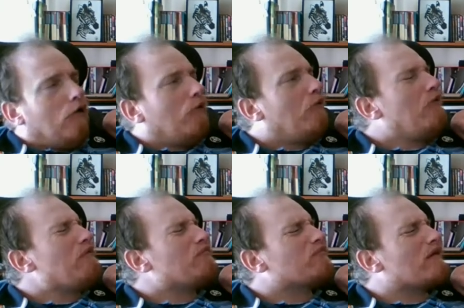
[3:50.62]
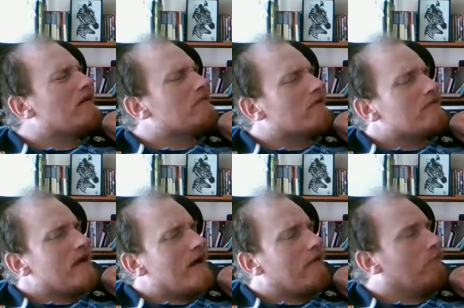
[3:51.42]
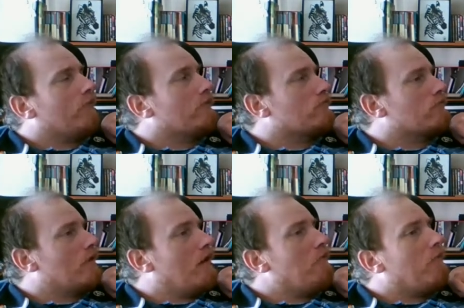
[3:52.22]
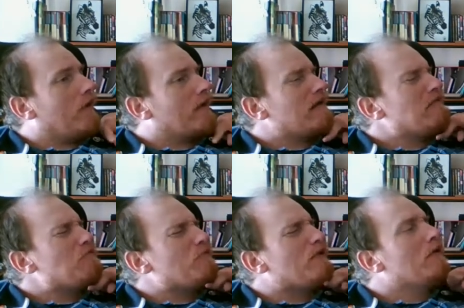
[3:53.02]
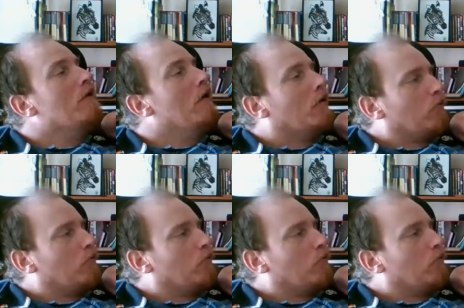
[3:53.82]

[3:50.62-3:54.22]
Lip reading: Also today on the show, we're going to be